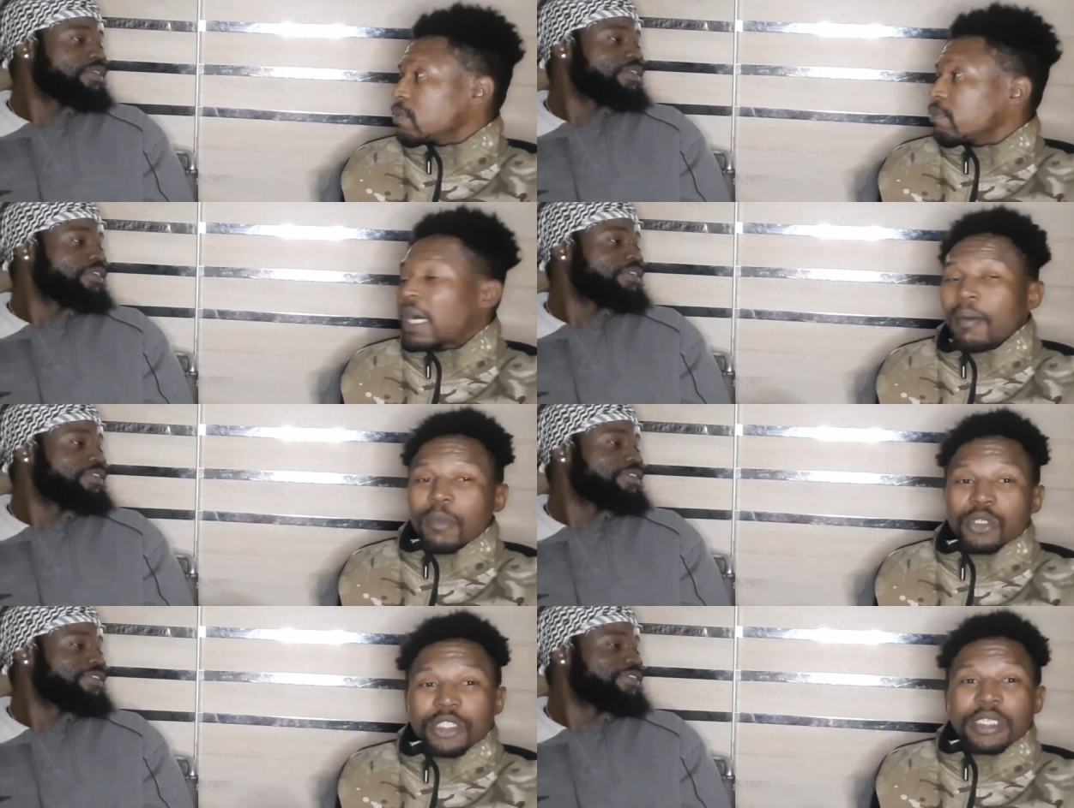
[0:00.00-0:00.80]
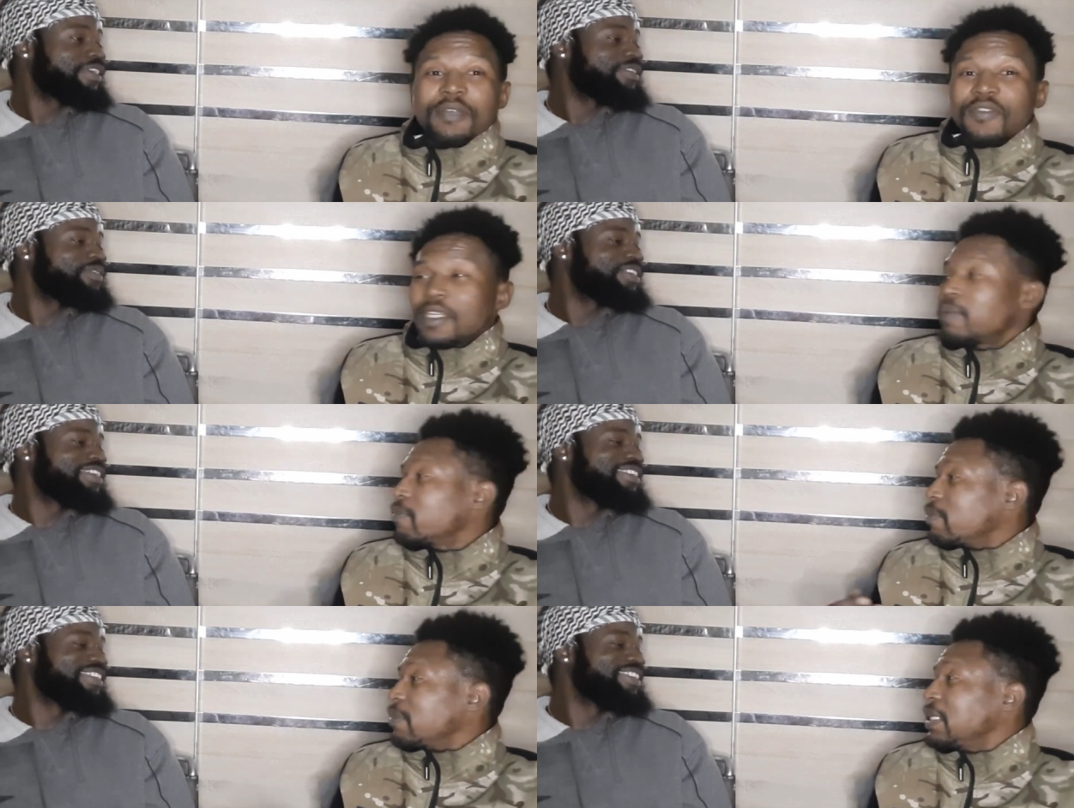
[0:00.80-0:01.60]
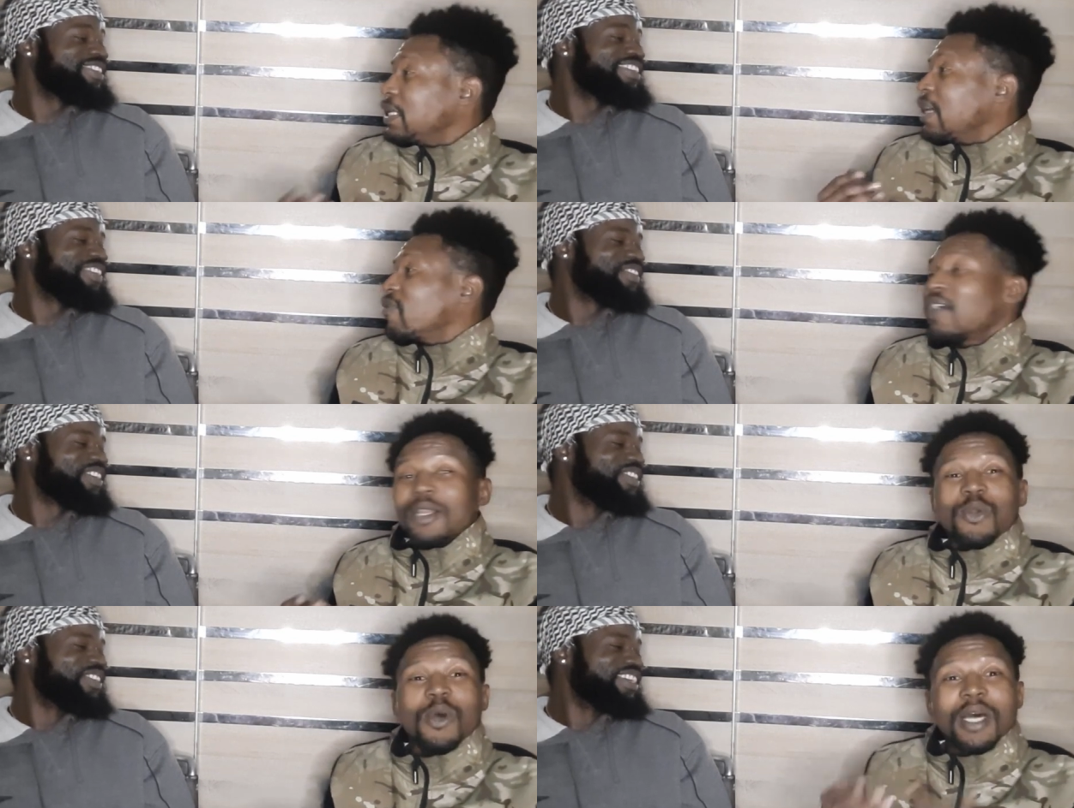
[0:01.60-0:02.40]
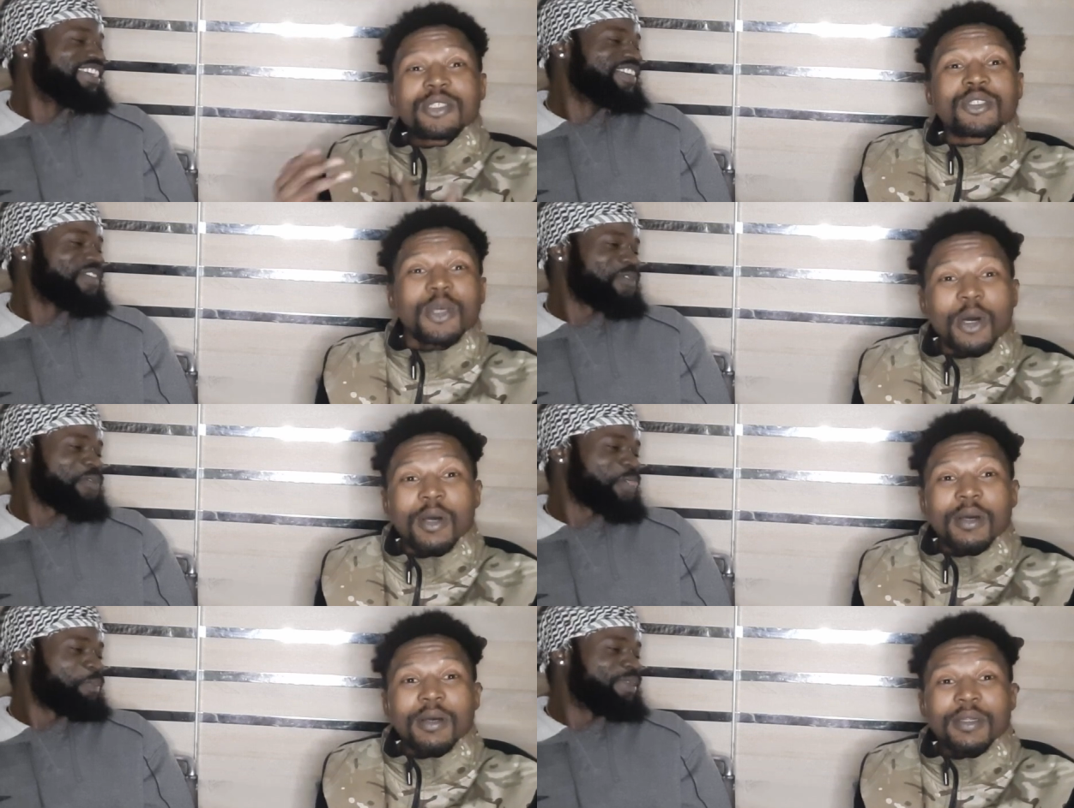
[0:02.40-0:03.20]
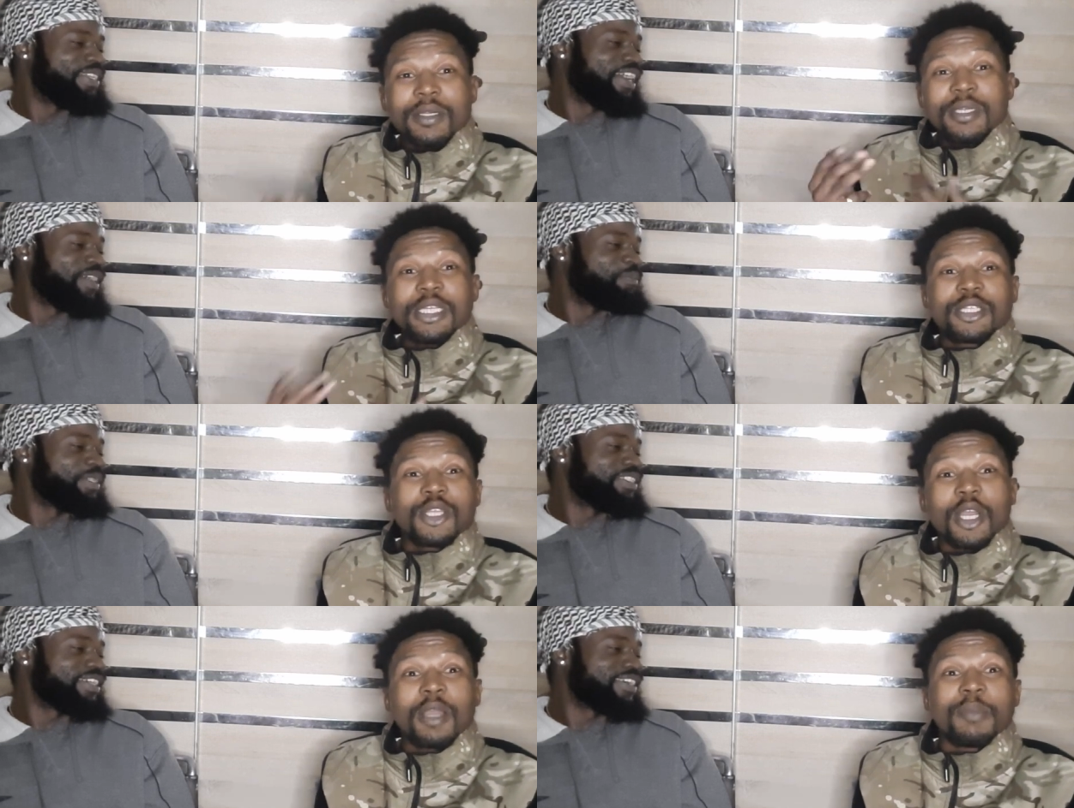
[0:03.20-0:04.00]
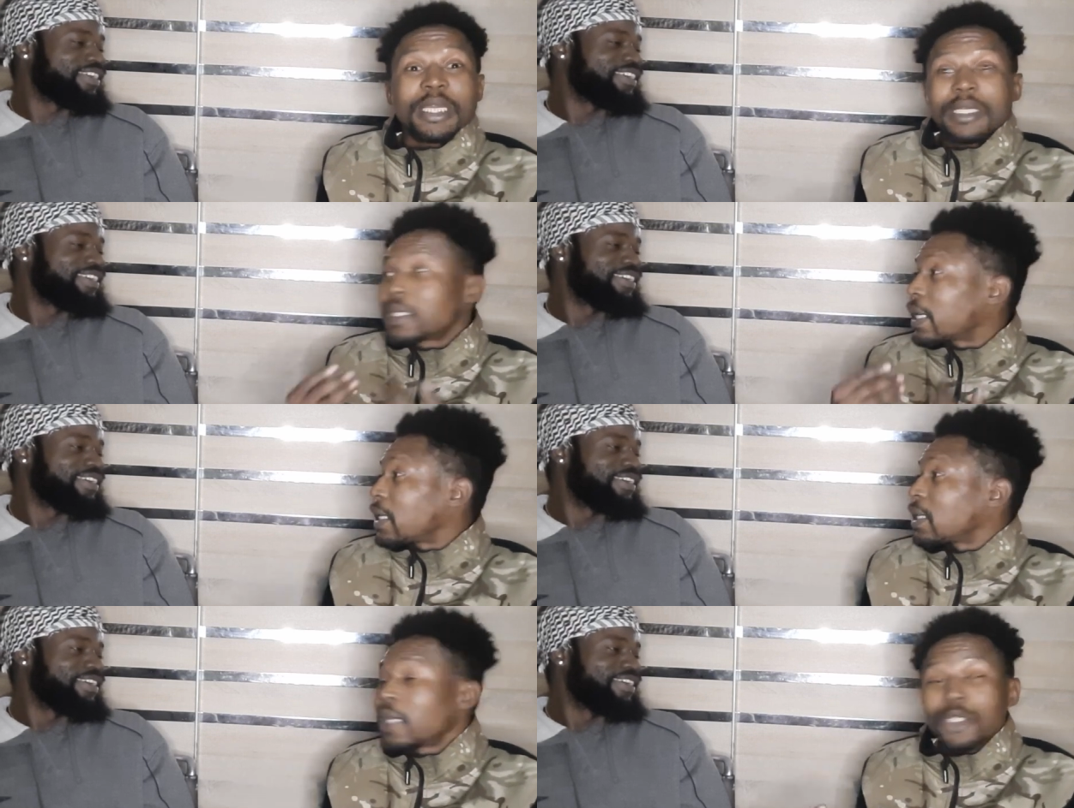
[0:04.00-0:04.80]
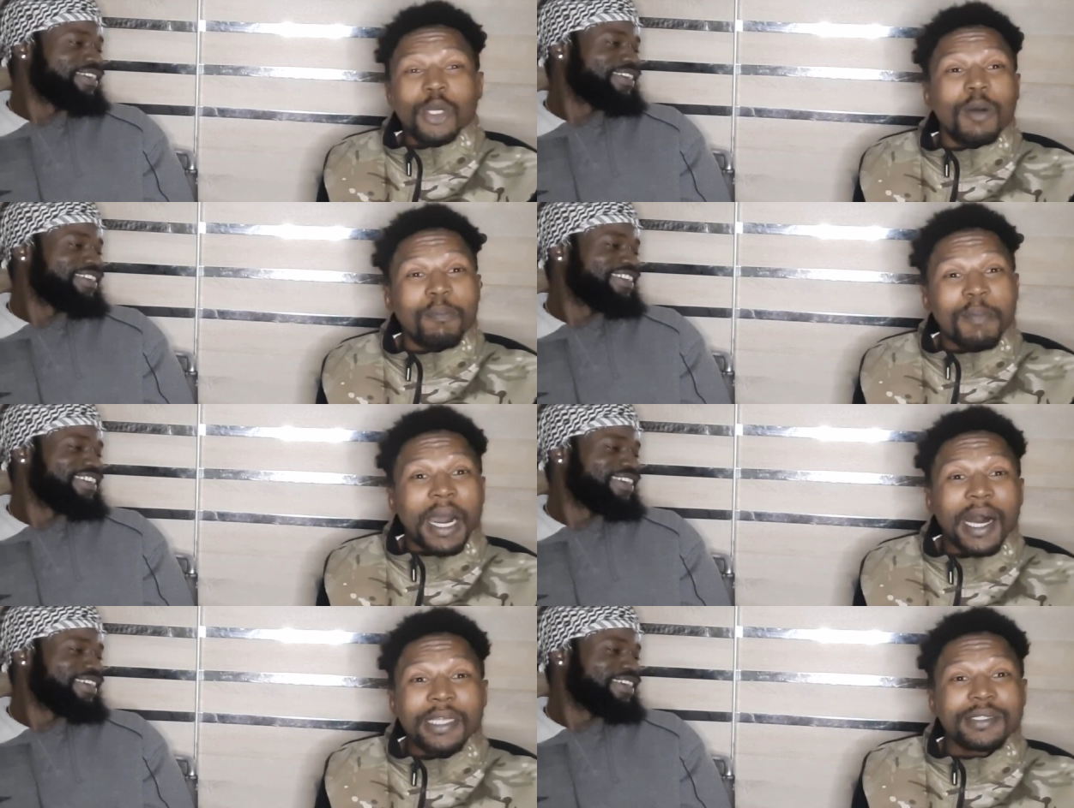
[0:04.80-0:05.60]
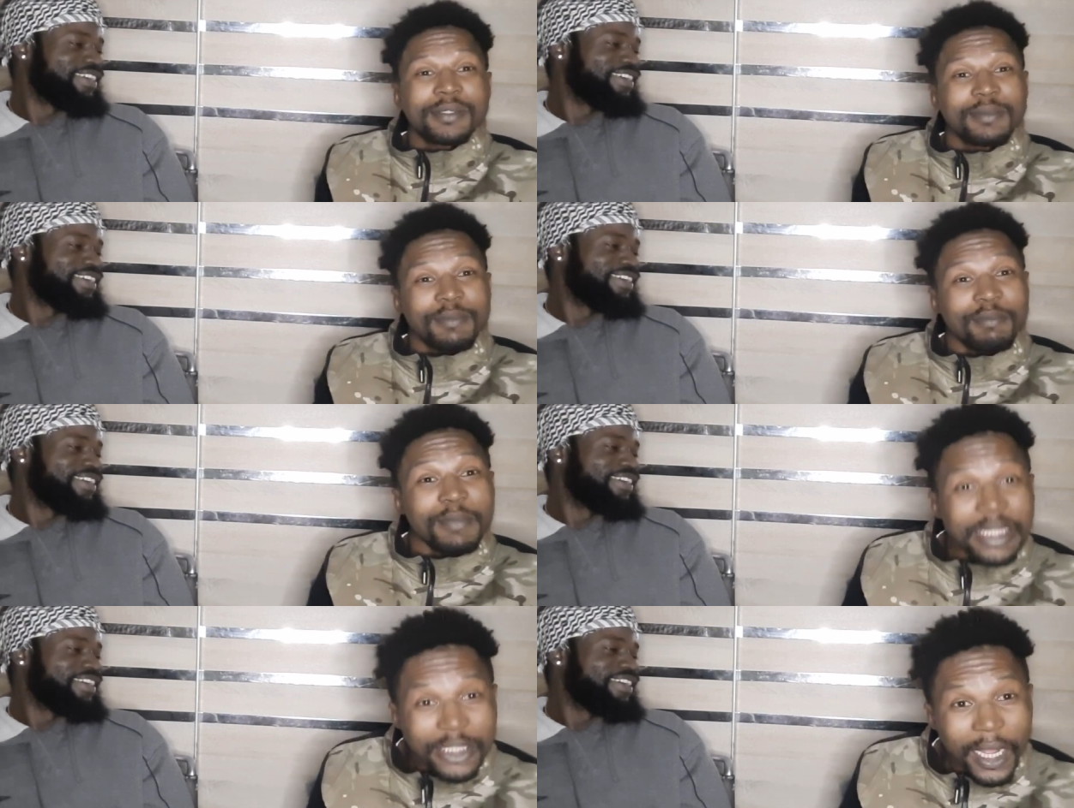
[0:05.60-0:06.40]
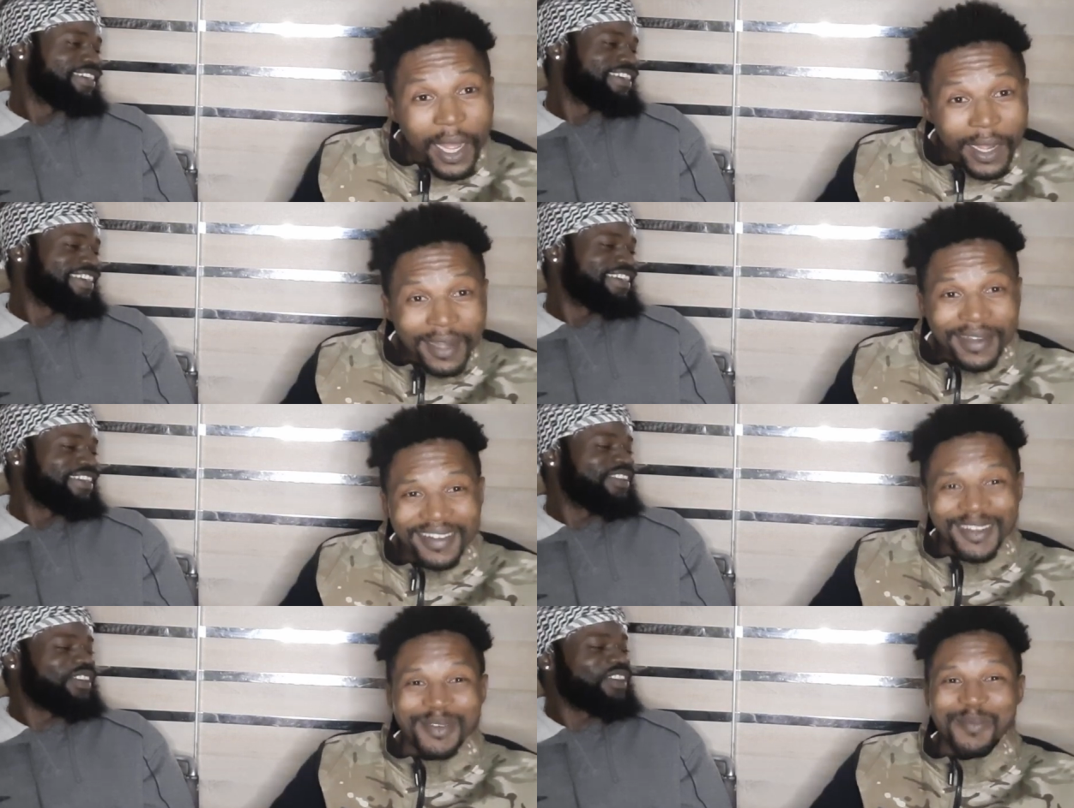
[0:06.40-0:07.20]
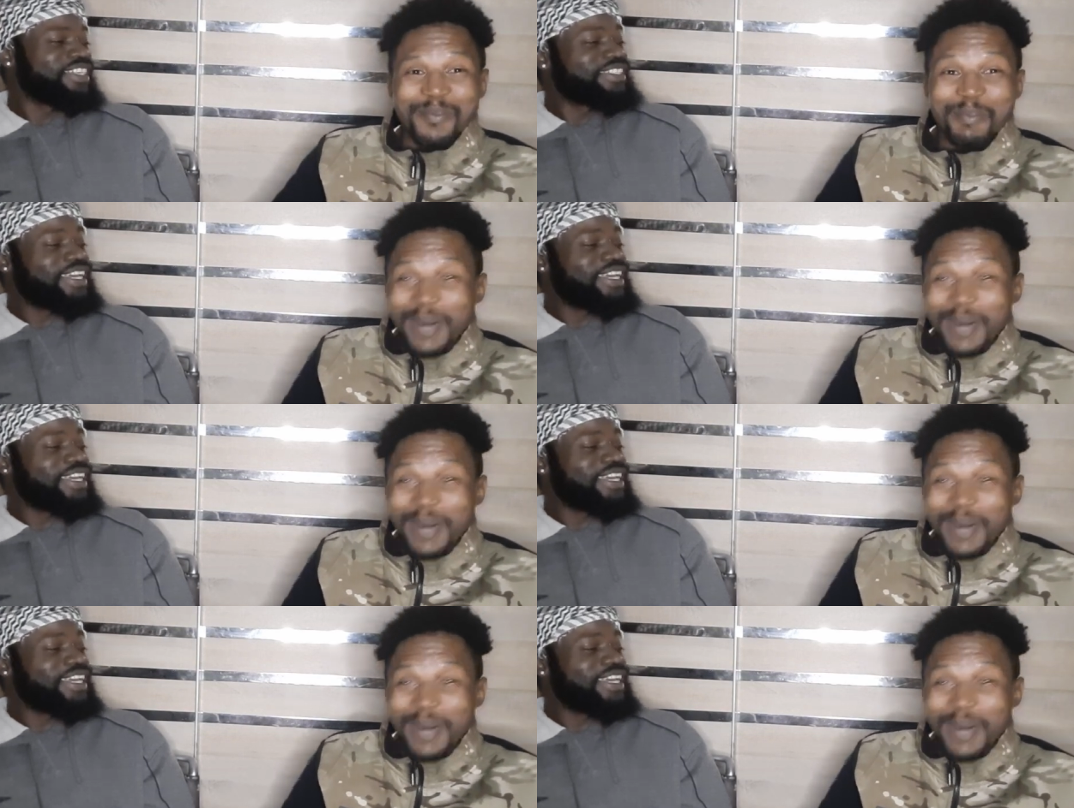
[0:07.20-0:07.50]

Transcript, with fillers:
Speaker 1: Backbush TV, me never know a certain. Ah, uh, Determined, Kete John Bass. Meshak. No, it's